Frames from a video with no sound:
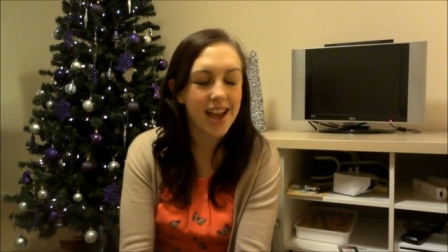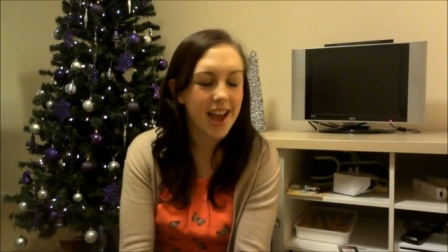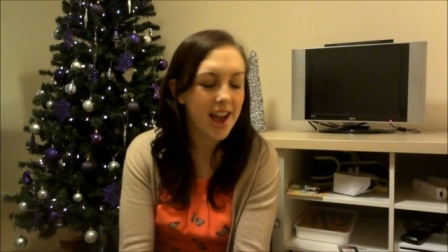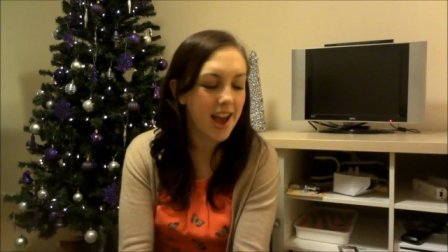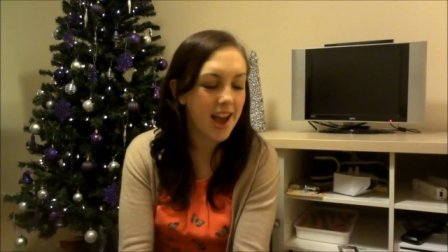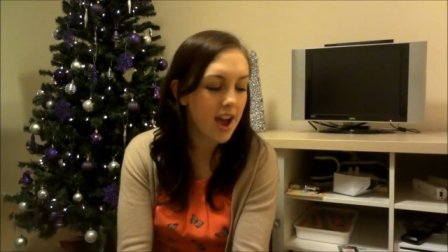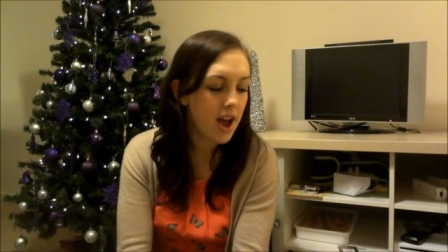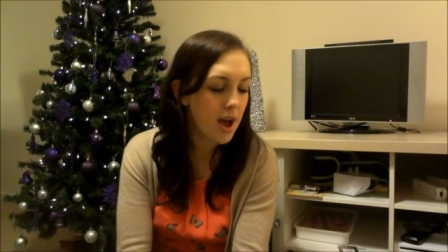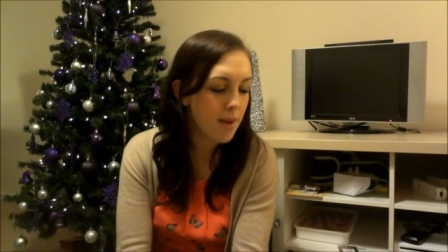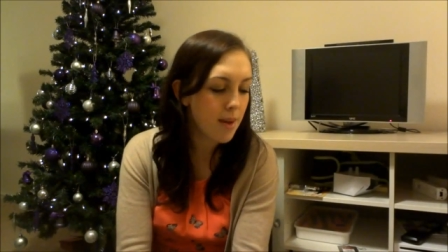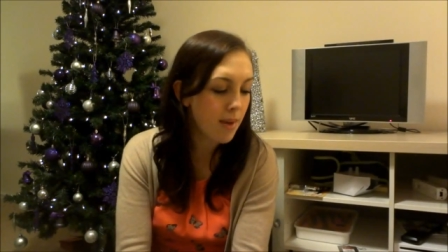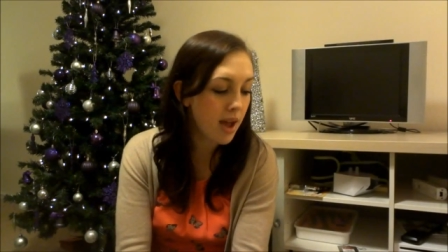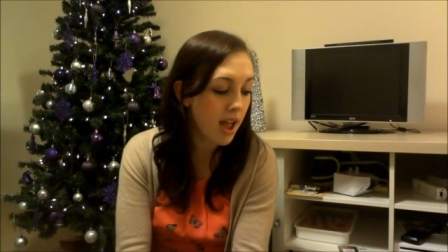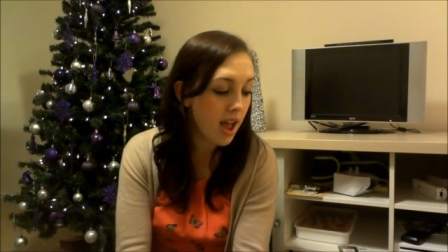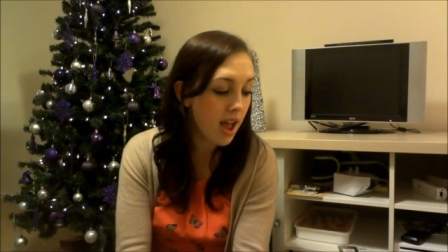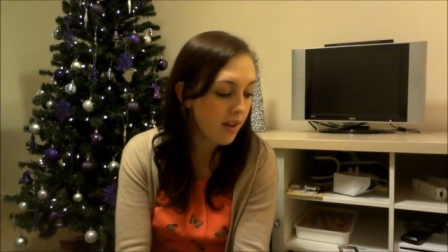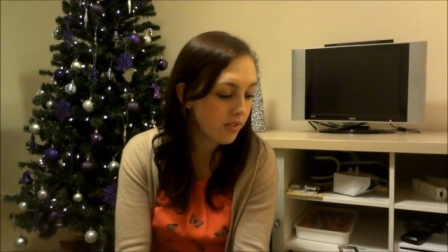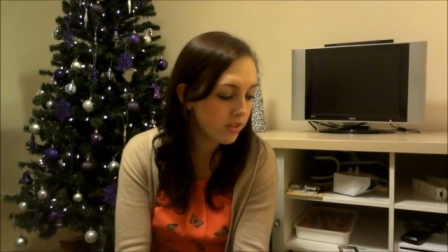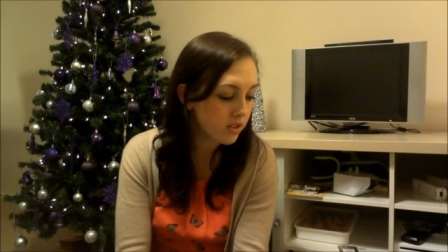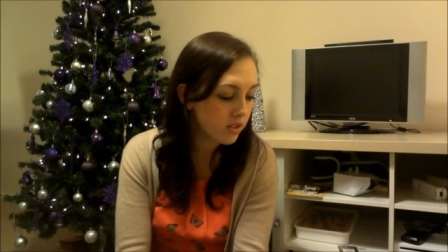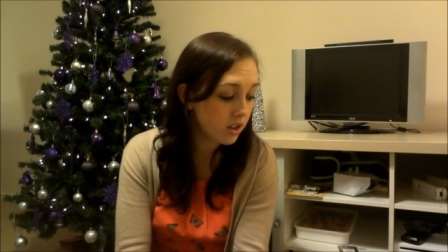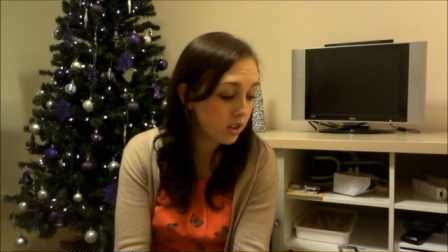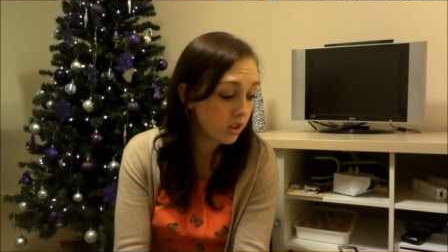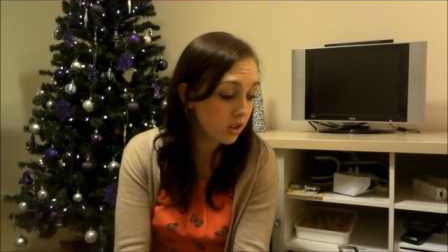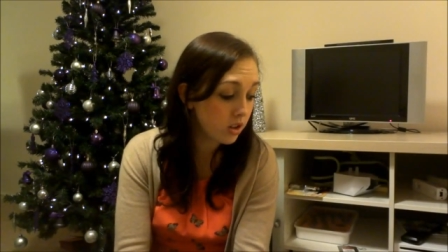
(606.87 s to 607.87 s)
I
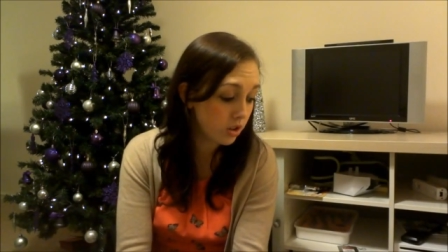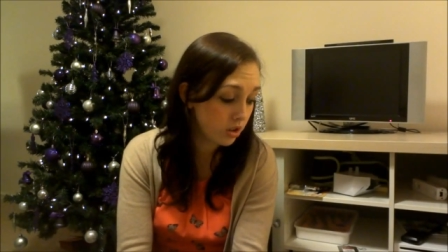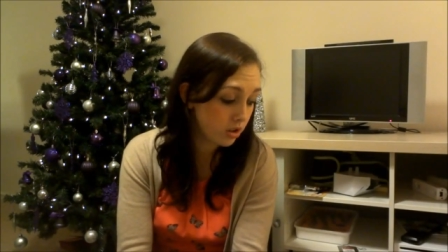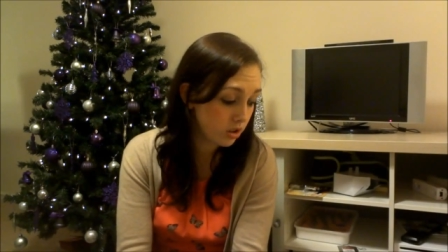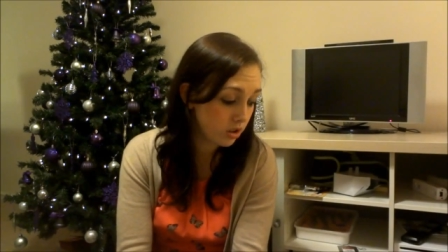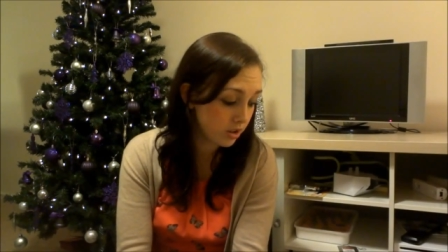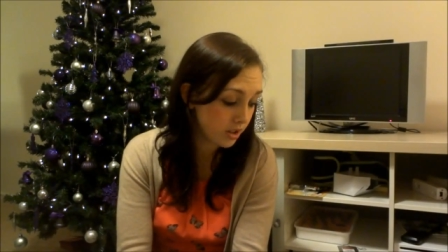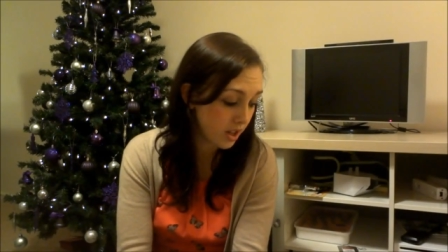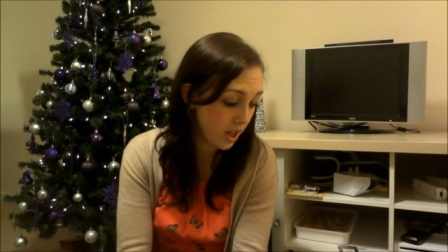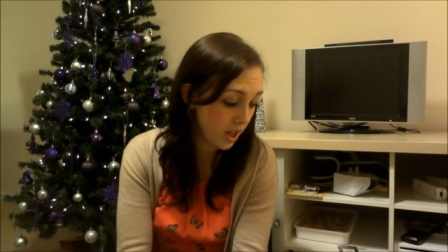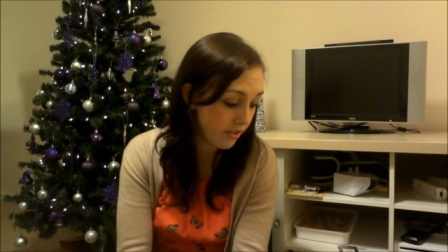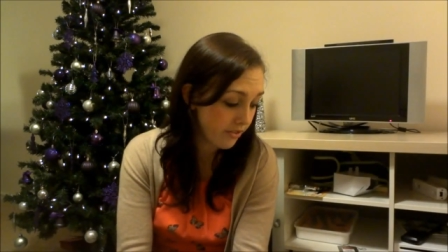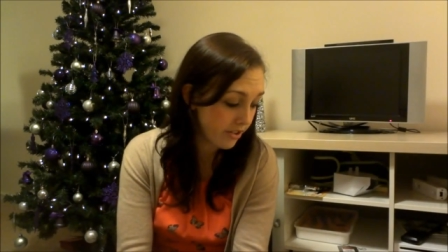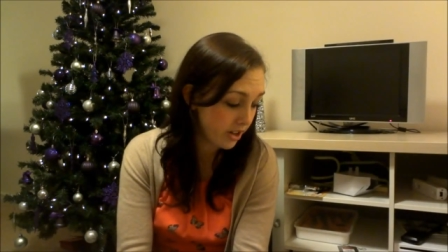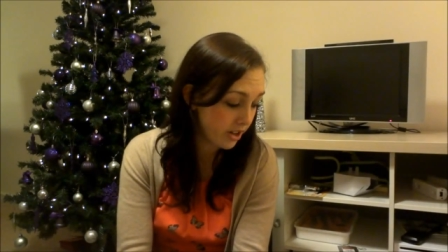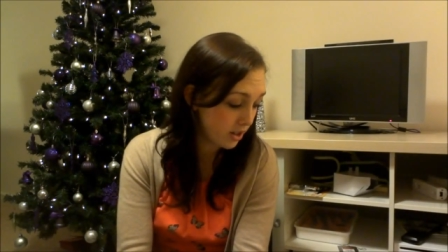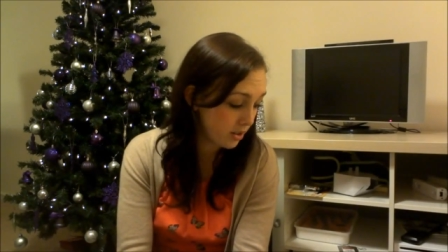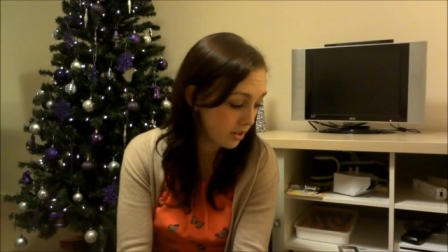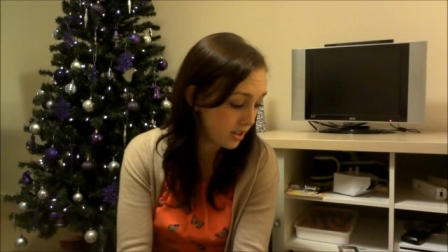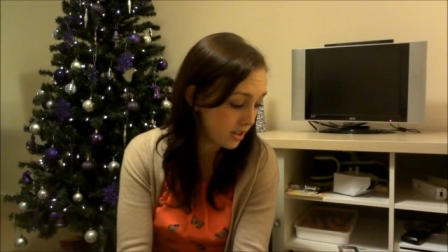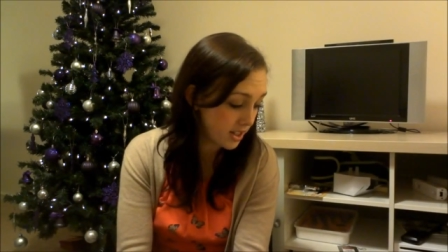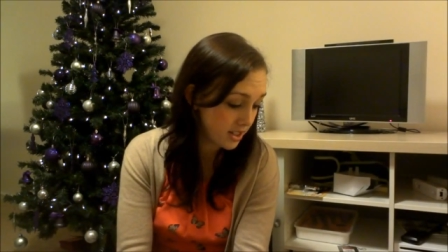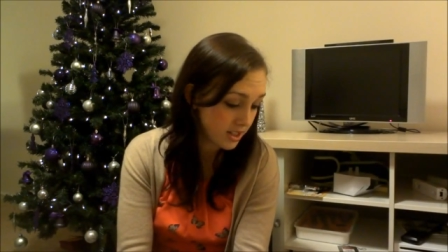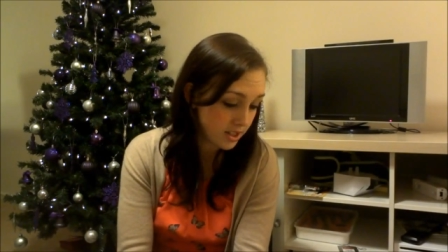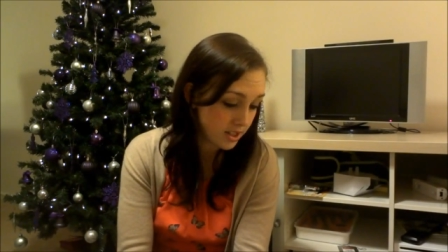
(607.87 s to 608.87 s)
have got a haul that I
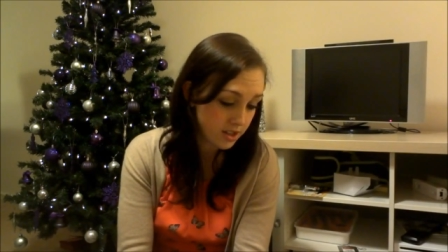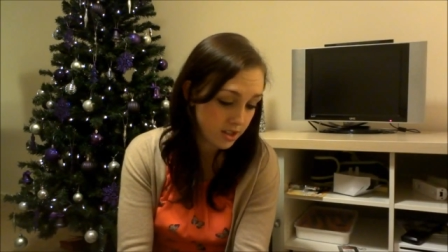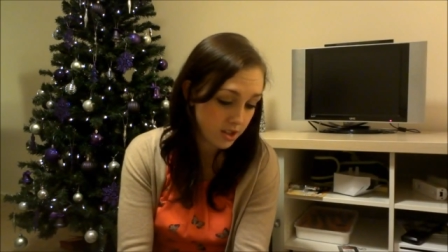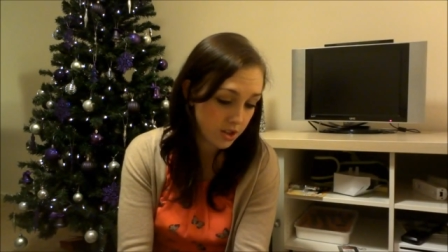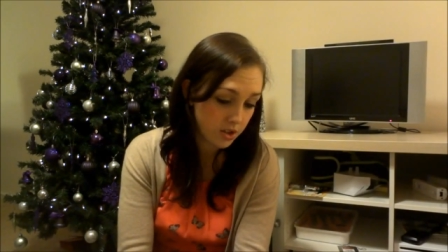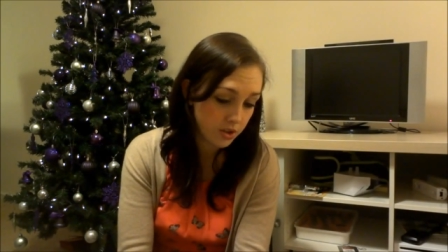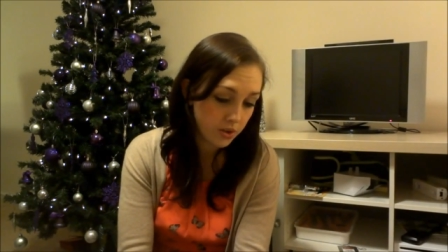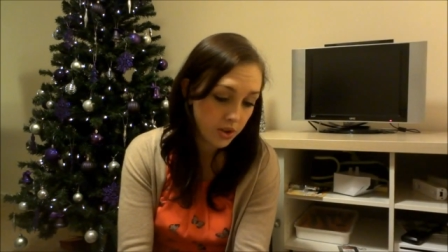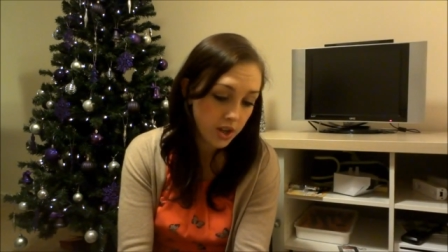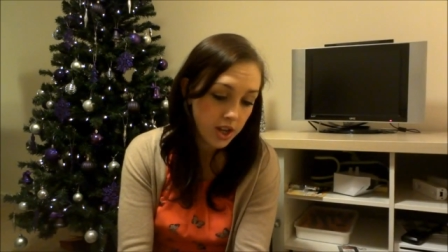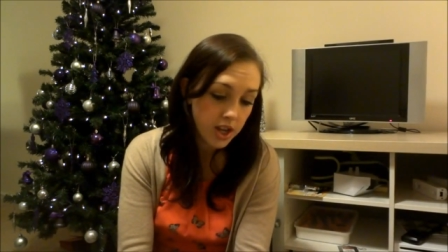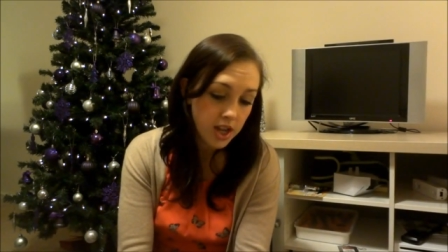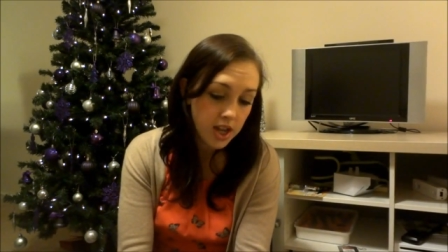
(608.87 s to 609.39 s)
really need to do.